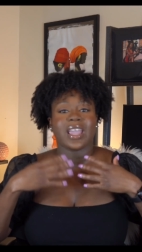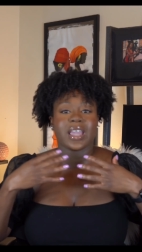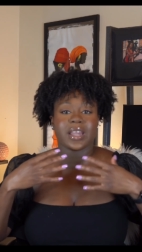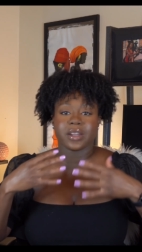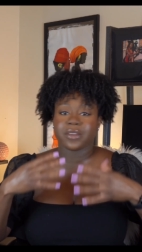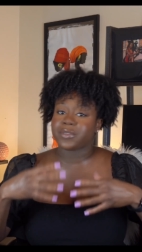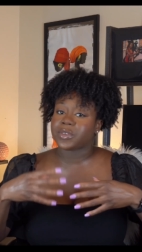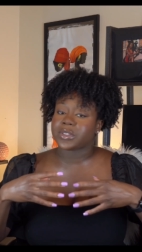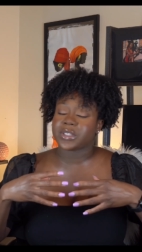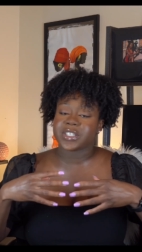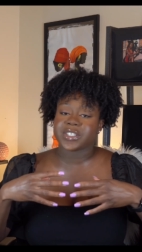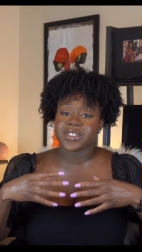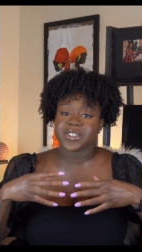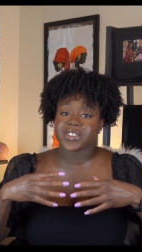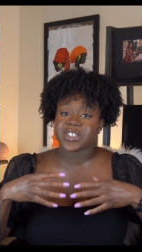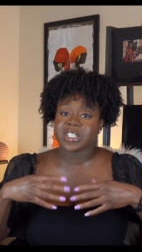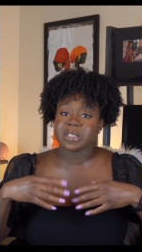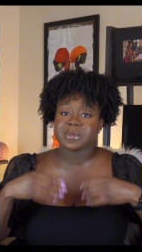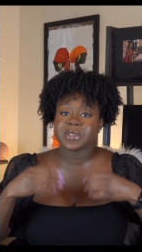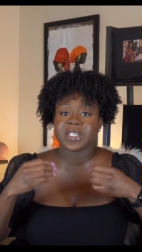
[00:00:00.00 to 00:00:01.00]
And in
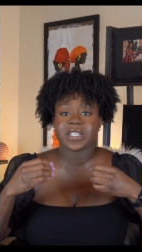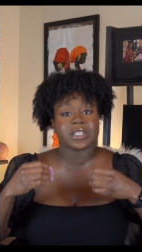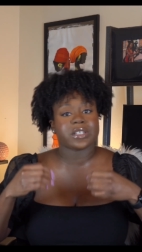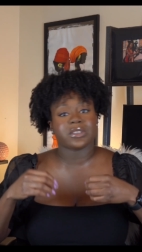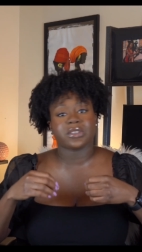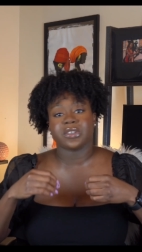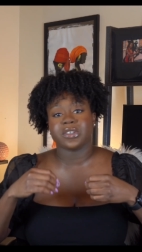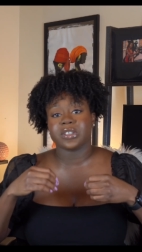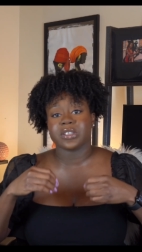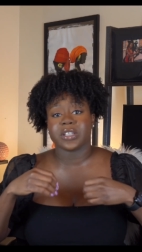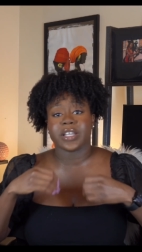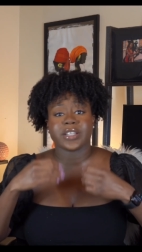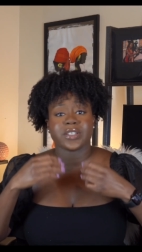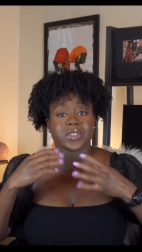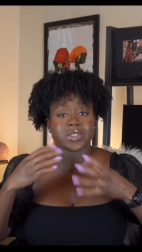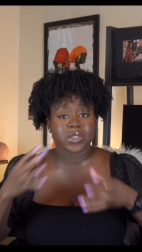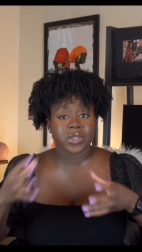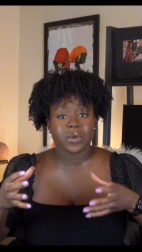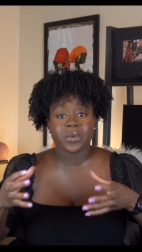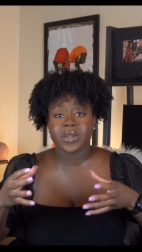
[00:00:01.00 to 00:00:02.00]
relationships, it can look like
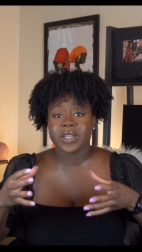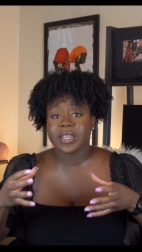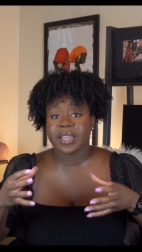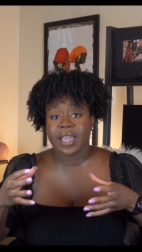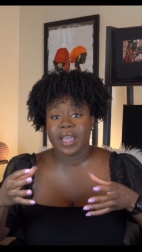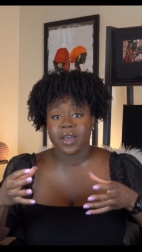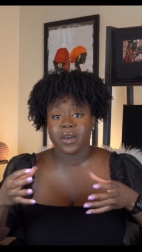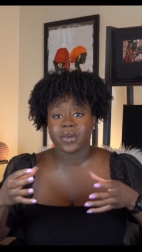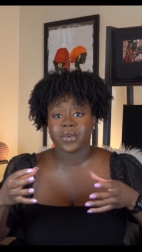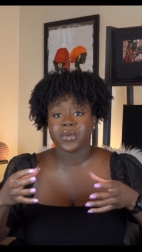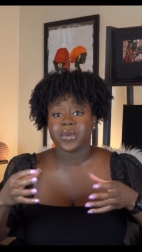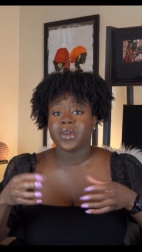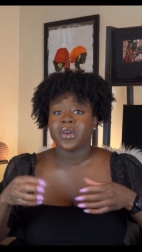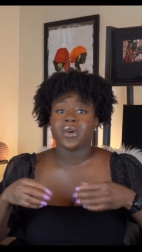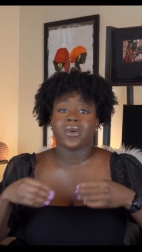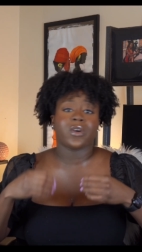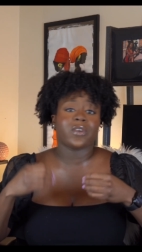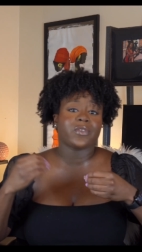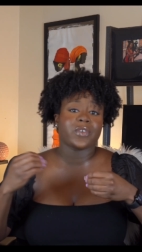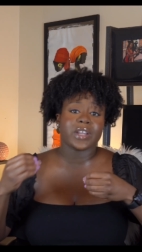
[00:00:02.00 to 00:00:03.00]
zoning out
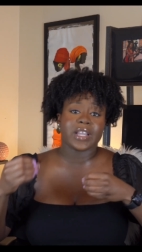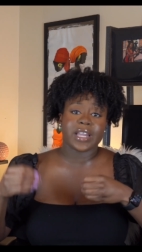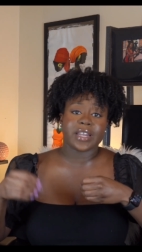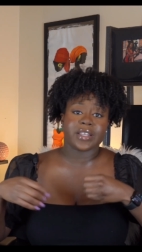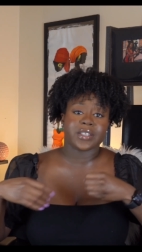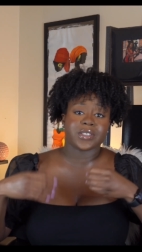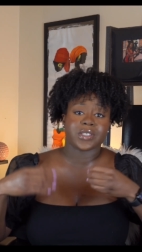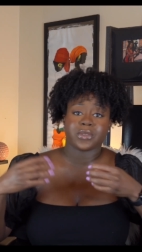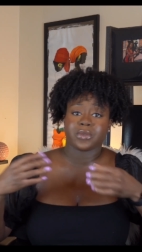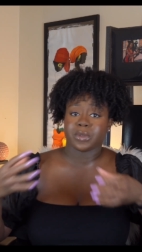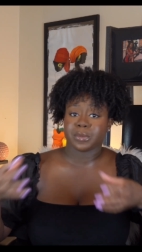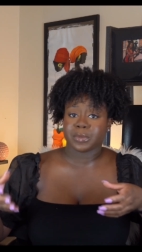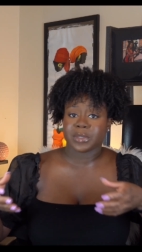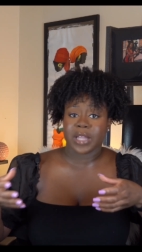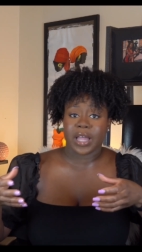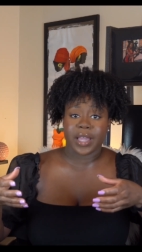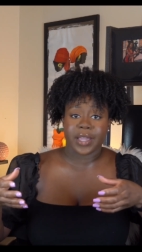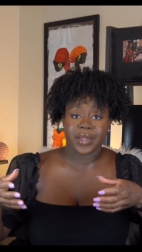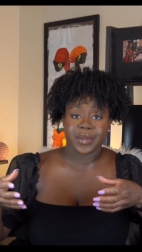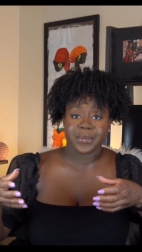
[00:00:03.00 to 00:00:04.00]
or forgetting to
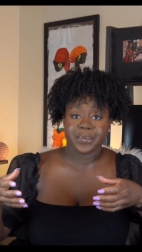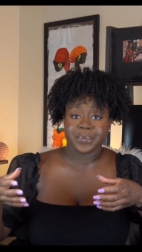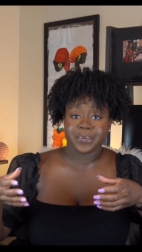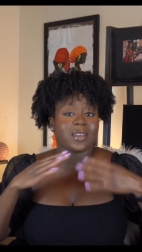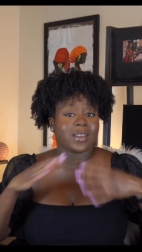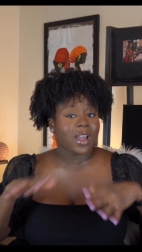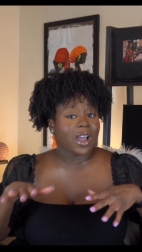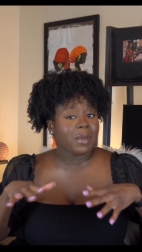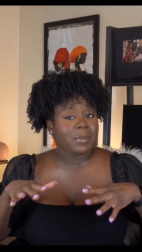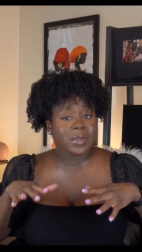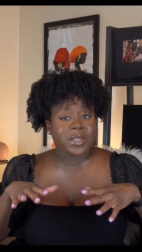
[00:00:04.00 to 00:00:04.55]
reply. Not